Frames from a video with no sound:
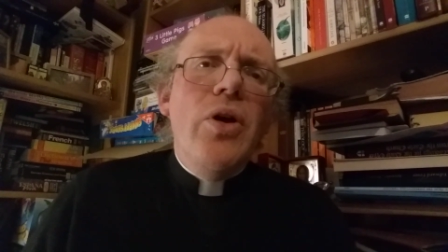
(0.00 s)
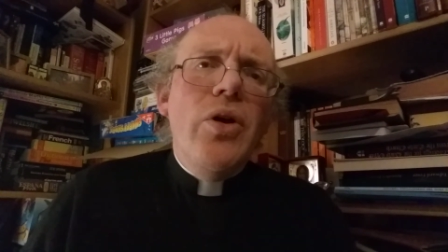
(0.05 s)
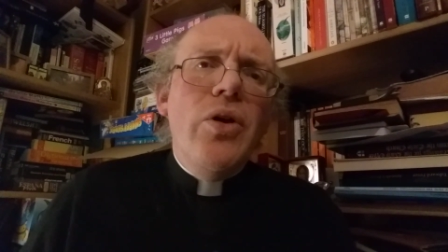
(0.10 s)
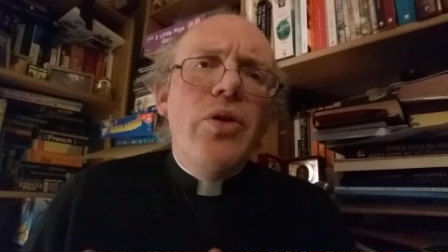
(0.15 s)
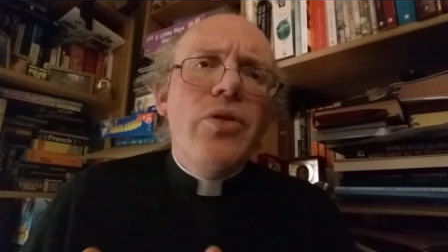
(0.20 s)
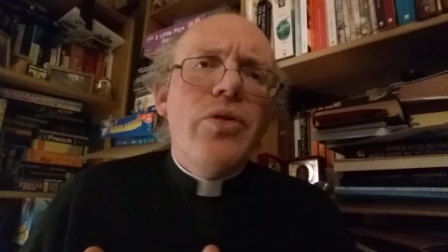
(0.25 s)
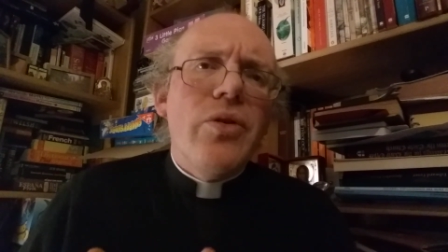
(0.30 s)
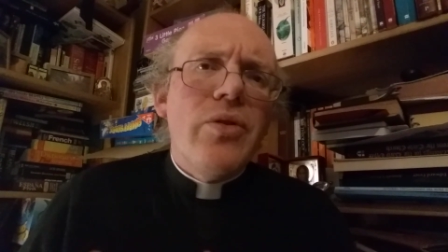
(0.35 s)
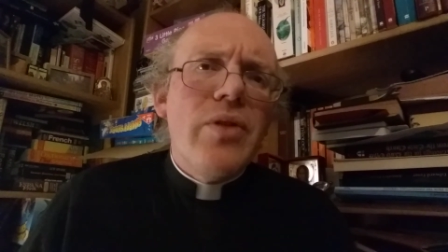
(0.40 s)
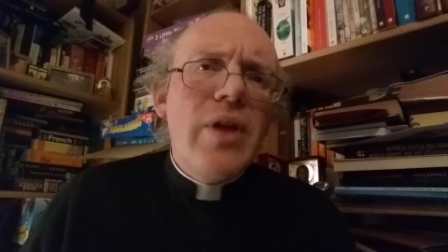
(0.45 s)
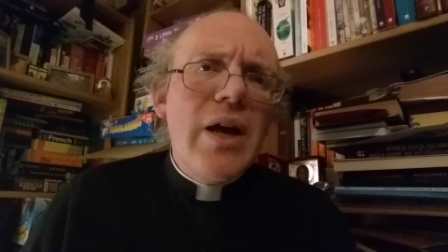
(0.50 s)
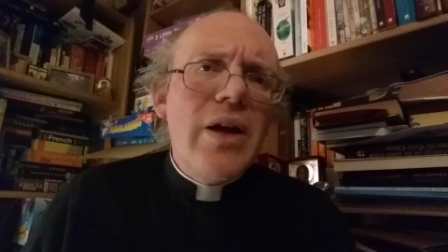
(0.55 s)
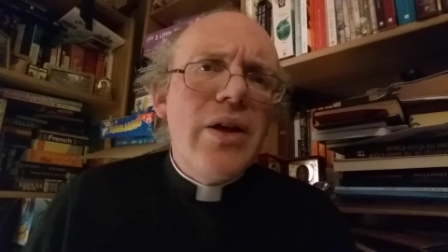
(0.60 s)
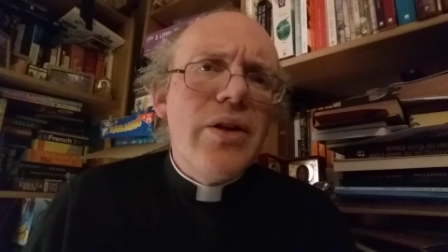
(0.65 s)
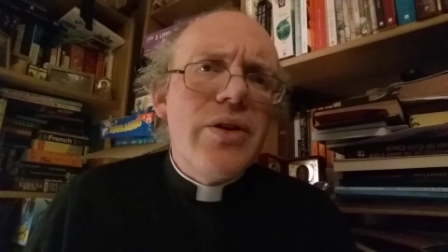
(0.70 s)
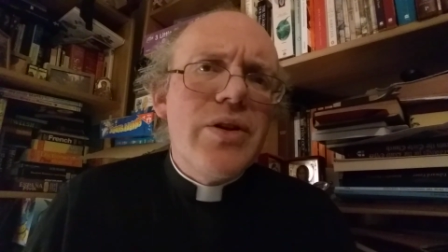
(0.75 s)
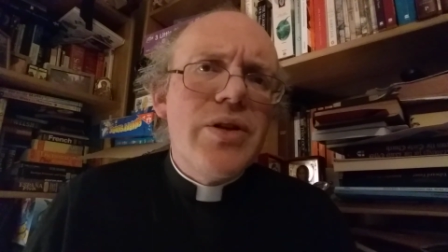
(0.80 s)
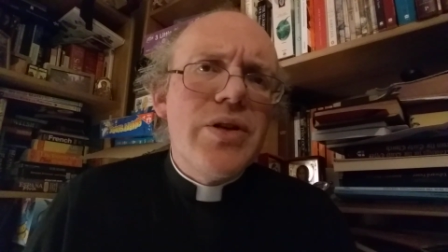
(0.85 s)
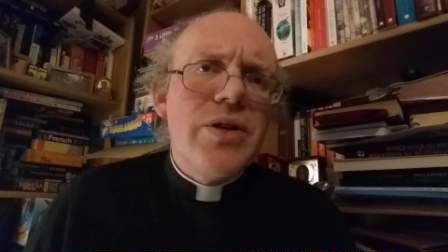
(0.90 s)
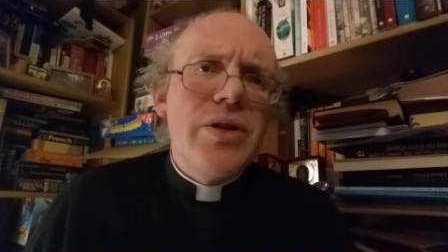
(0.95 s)
So
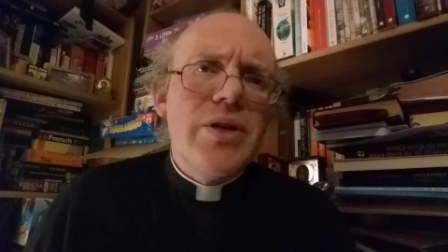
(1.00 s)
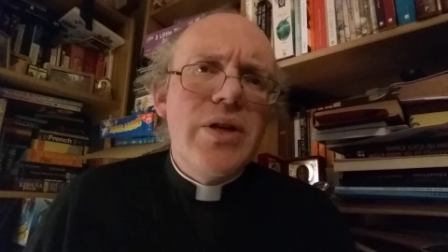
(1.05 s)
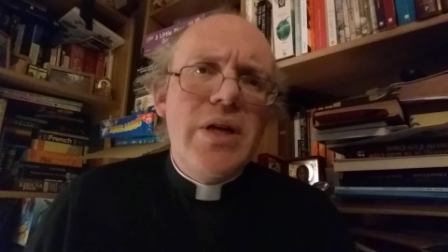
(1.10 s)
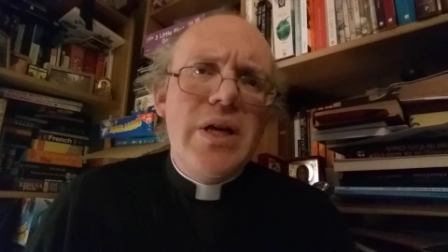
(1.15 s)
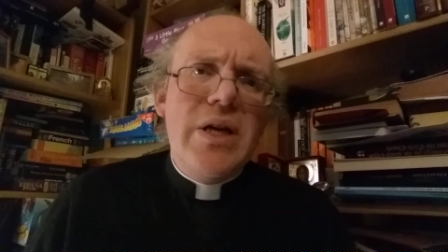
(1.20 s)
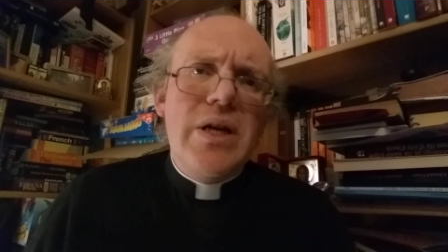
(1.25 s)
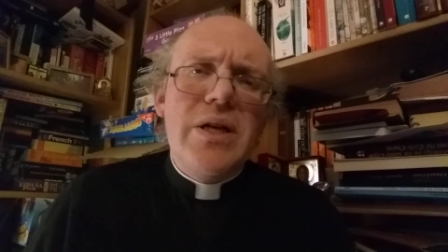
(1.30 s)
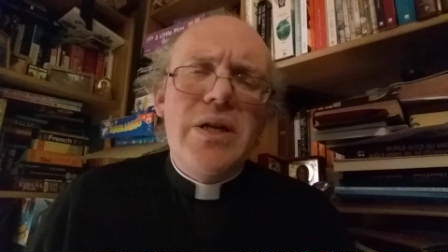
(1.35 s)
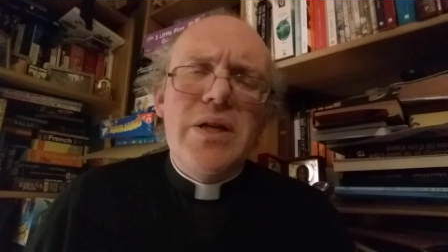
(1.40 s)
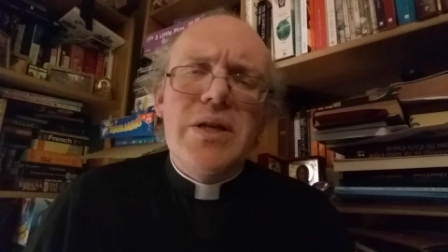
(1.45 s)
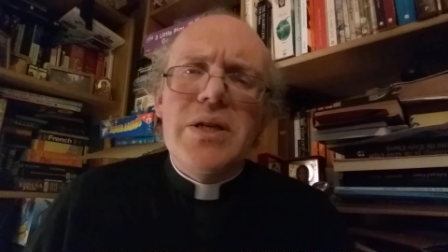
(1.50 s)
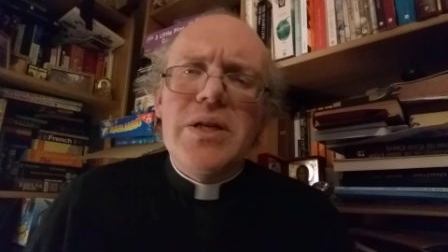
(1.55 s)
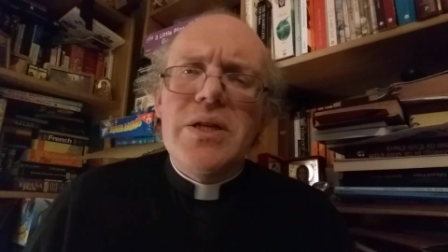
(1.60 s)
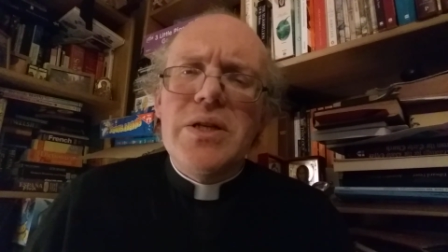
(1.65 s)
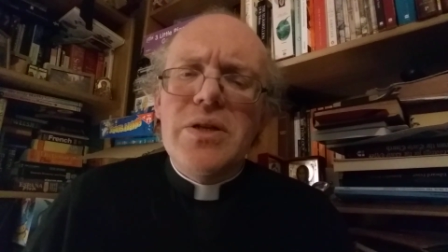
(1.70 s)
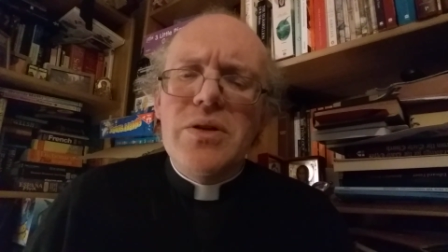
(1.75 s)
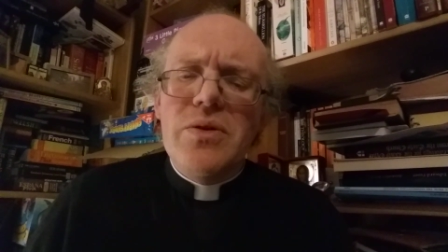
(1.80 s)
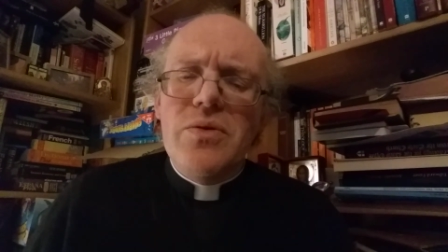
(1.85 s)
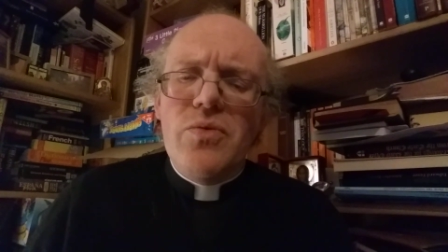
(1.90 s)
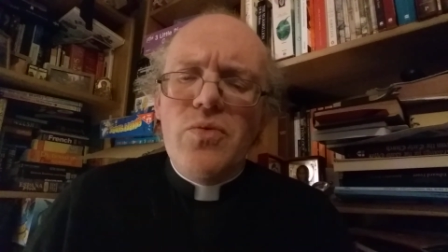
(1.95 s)
that
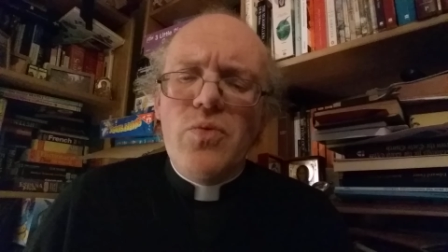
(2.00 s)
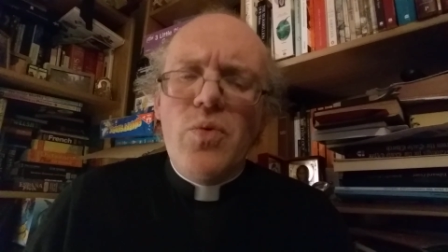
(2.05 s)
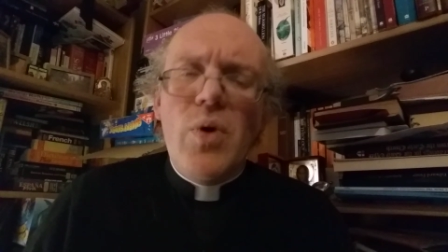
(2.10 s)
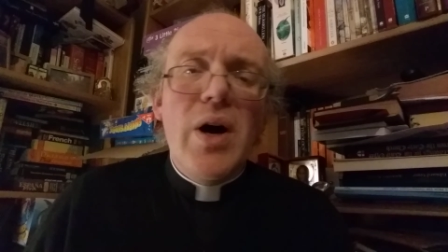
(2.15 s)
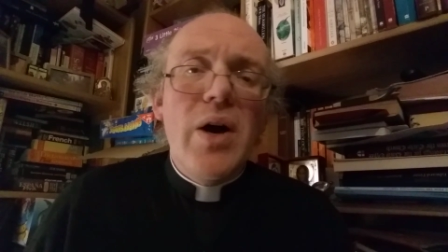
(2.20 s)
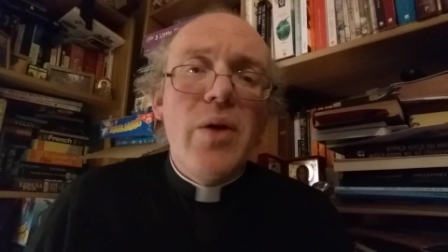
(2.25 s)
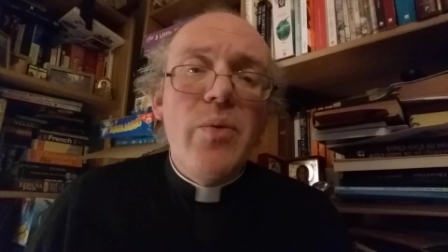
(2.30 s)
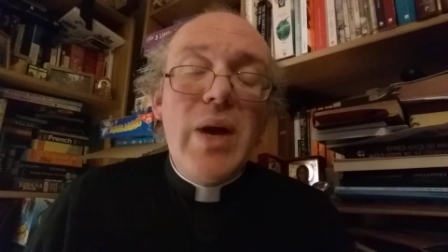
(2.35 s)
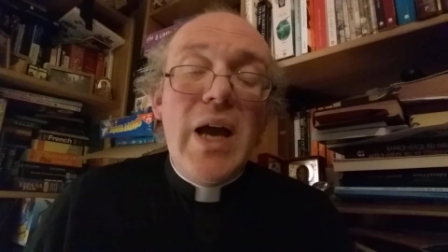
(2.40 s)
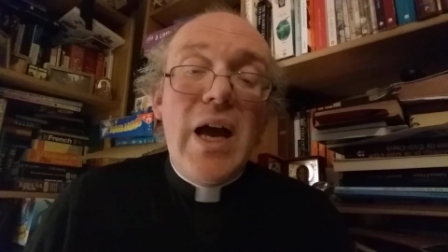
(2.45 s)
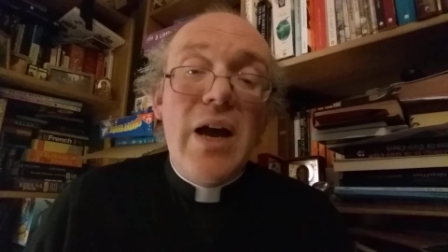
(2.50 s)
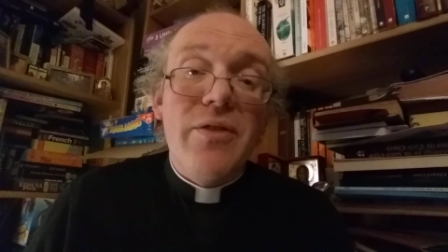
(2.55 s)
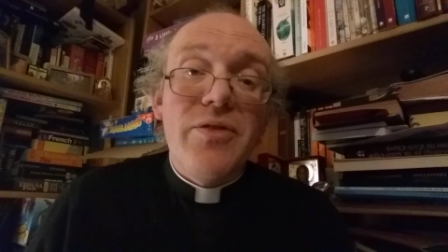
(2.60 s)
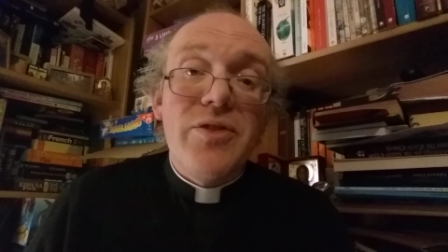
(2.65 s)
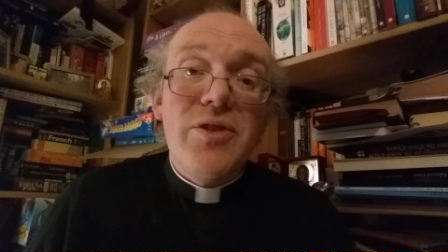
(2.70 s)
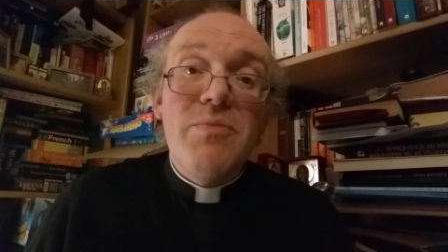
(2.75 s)
is why we have